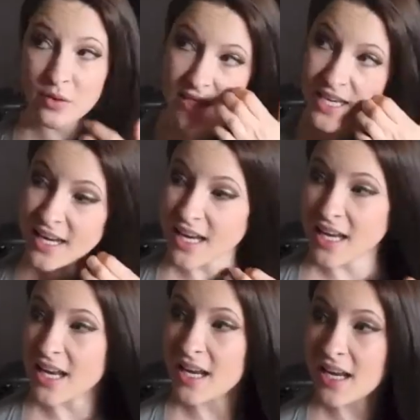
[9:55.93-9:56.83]
was
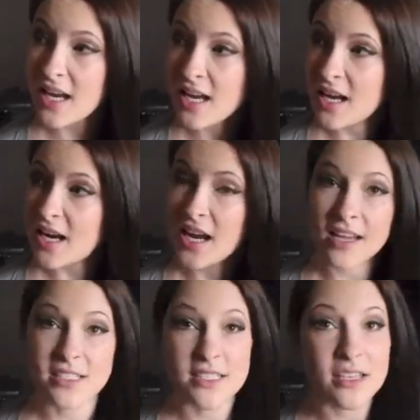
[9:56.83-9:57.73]
eating.
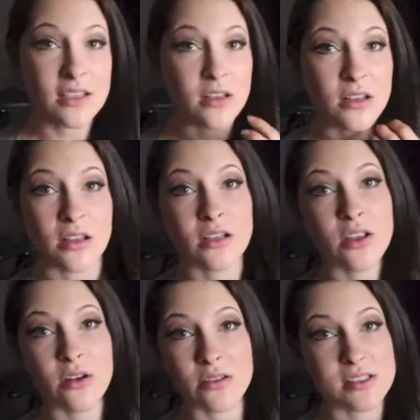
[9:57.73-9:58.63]
I still,
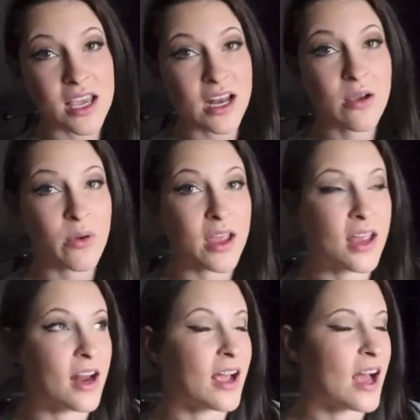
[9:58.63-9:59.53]
you know, I was gaining
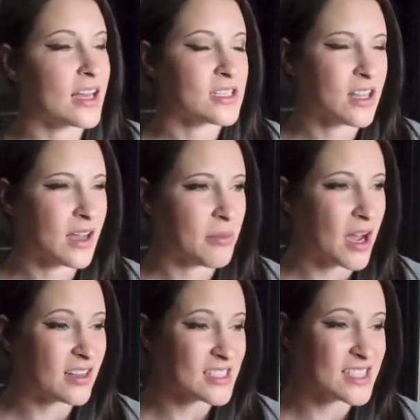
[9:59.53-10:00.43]
weight. I got to like
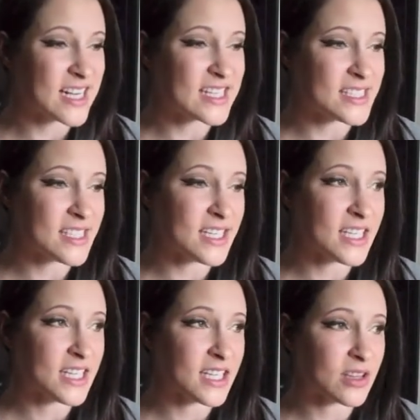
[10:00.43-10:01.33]
about
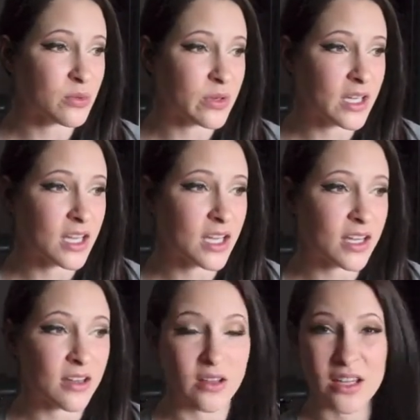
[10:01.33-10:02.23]
63
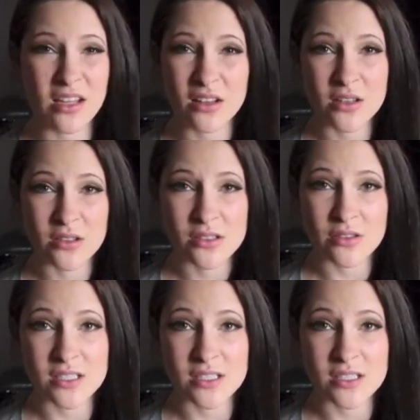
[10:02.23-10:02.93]
kilos or